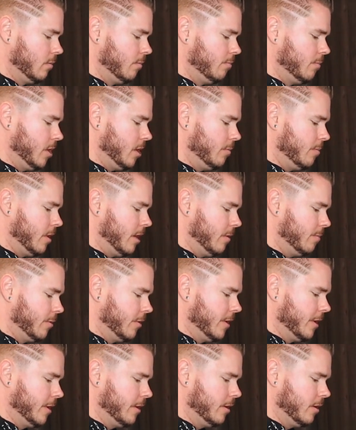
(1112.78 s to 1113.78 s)
bell pepper
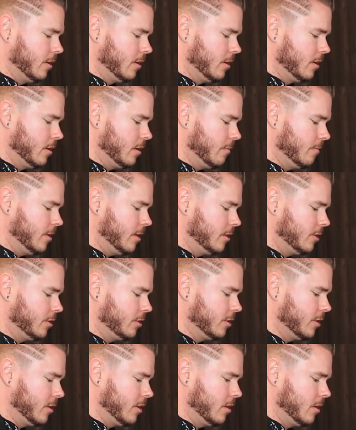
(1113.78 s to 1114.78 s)
in it. I'm not
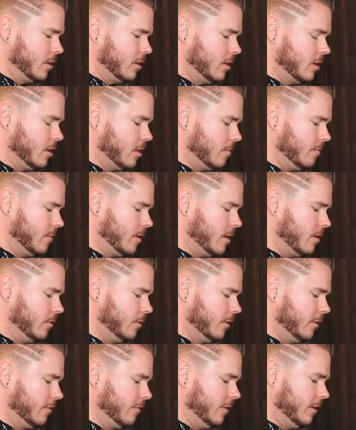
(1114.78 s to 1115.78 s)
sure. I'm not
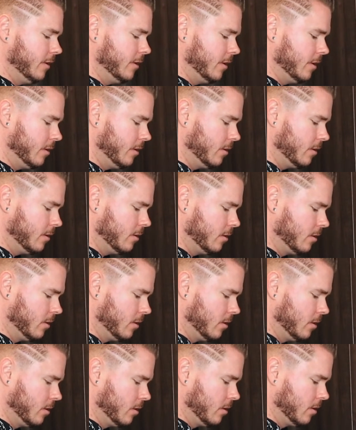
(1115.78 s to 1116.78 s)
really feeling it.
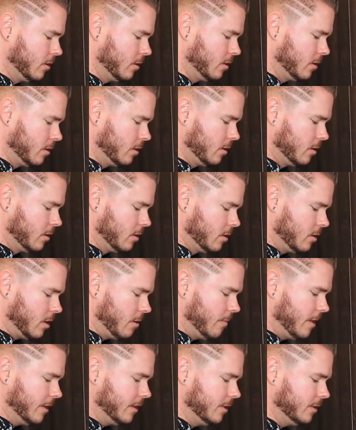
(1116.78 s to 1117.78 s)
I
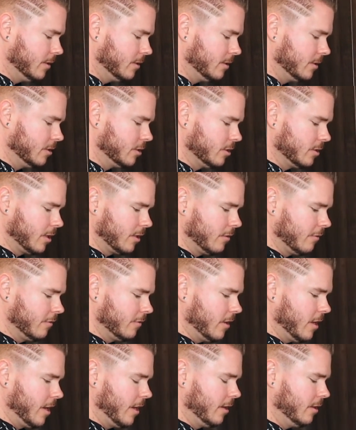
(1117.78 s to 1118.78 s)
make these decisions on the
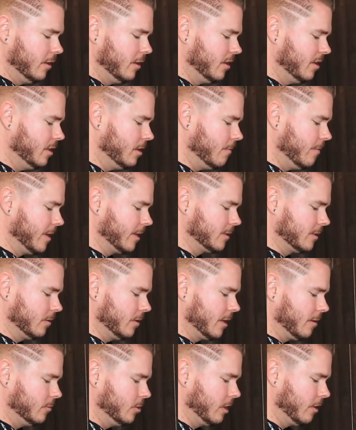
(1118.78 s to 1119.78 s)
fly. You don't need to mix it
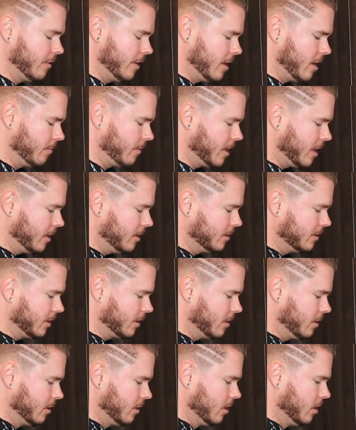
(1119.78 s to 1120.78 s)
like I'm doing it right now. I'm kind of just
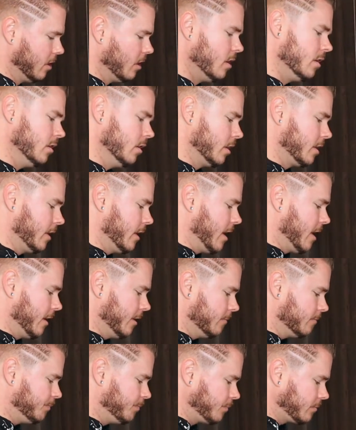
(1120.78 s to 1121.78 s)
like looking at
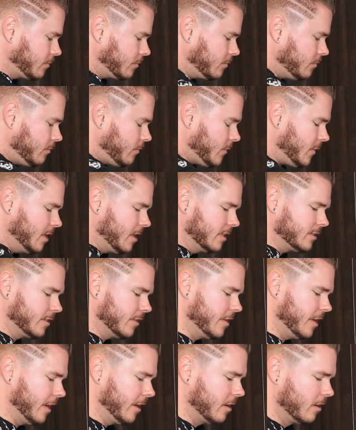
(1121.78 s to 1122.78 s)
it. That's the
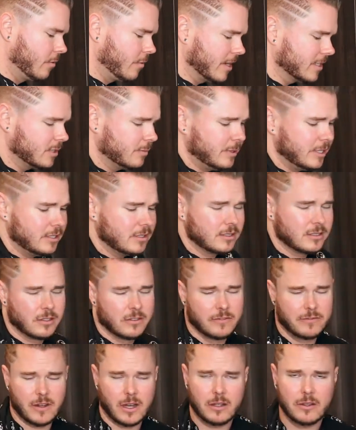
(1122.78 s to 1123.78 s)
thing. Recipes,
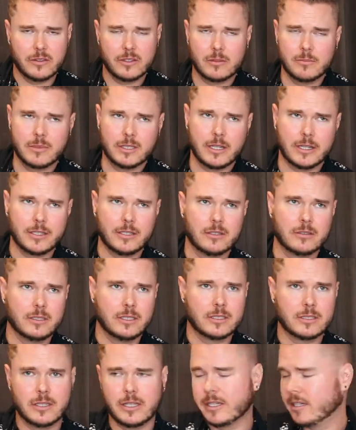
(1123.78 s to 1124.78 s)
follow them, but like you don't
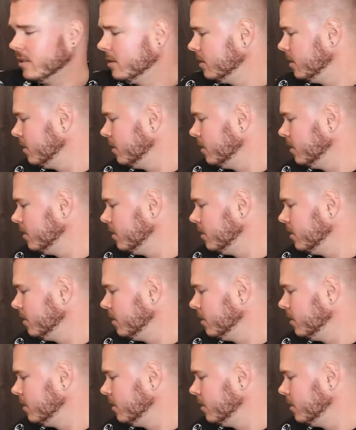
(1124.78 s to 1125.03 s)
need to like